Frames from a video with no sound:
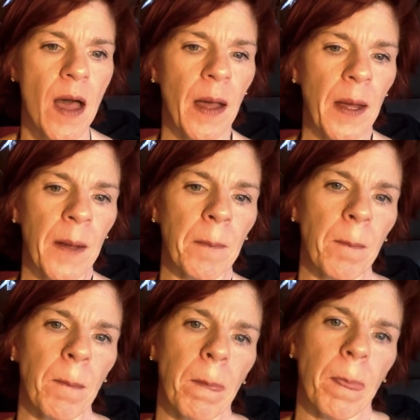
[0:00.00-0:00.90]

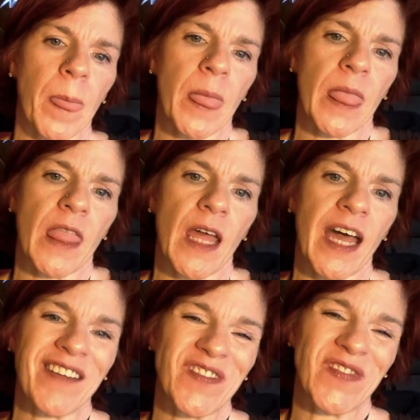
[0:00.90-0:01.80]

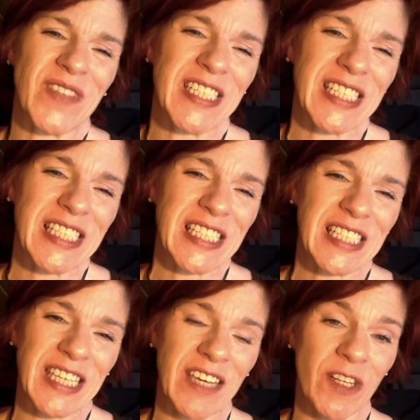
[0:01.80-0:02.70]
I've
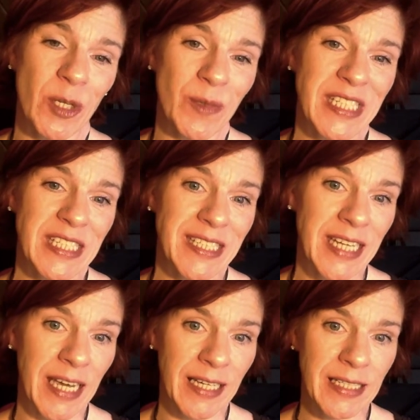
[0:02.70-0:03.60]
given you
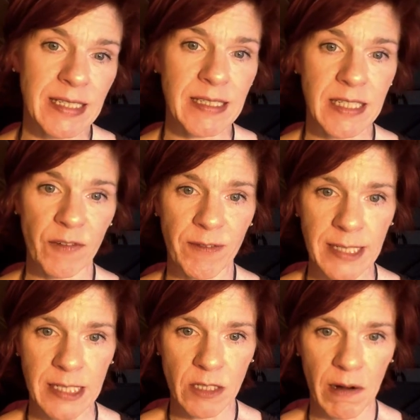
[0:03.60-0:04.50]
6
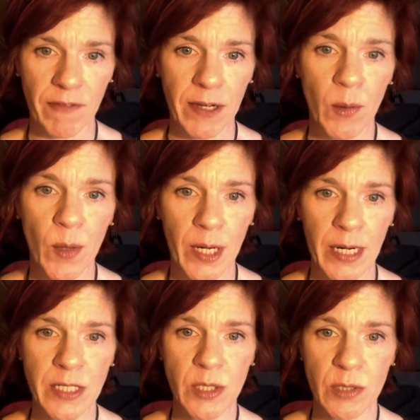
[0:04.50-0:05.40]
different graphic
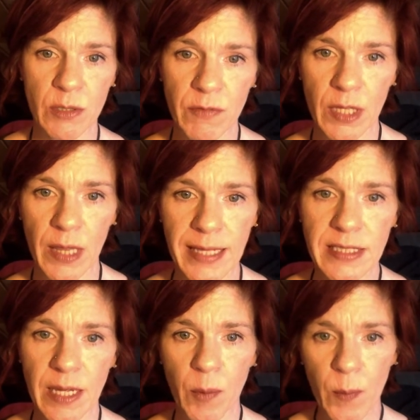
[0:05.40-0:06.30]
organizers over the last
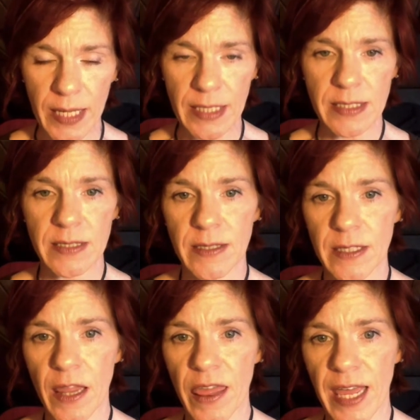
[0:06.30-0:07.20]
couple weeks
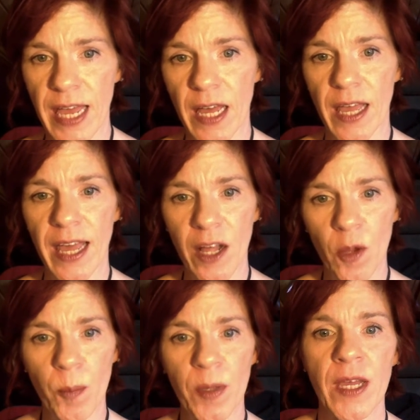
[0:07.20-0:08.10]
that
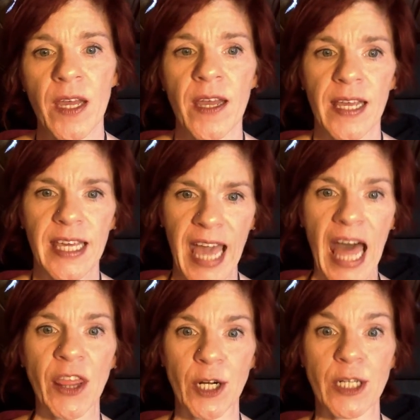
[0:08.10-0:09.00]
help
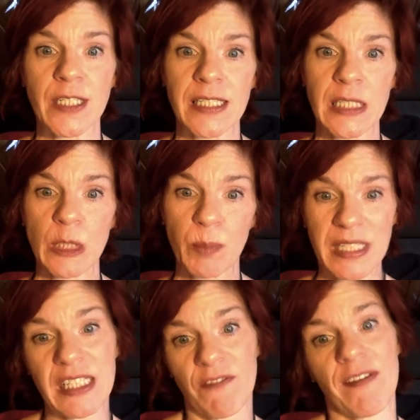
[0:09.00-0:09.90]
gather
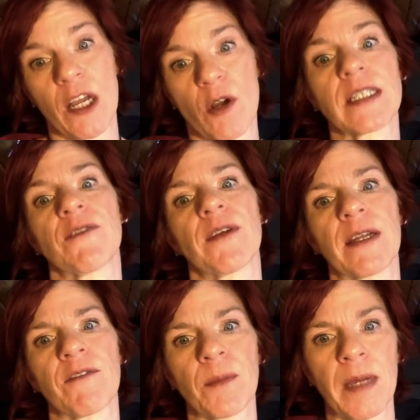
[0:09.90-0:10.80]
specific or different
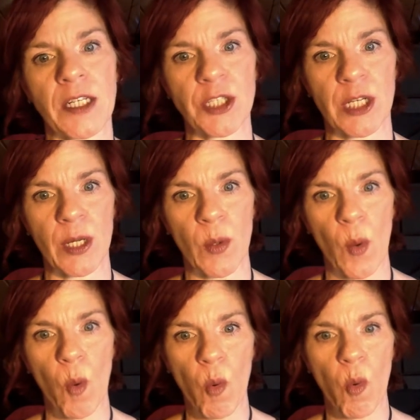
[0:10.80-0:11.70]
information
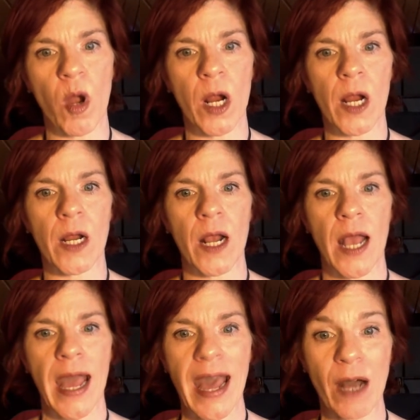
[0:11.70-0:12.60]
or
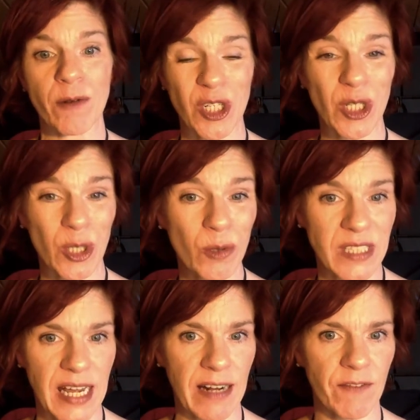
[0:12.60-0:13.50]
how to use
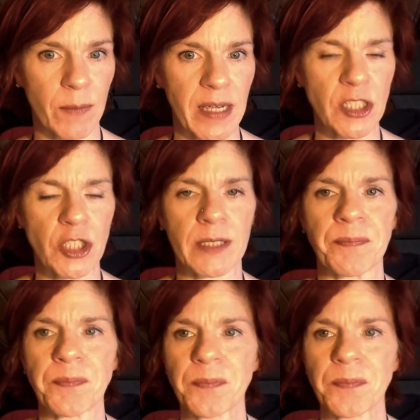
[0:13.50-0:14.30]
that information.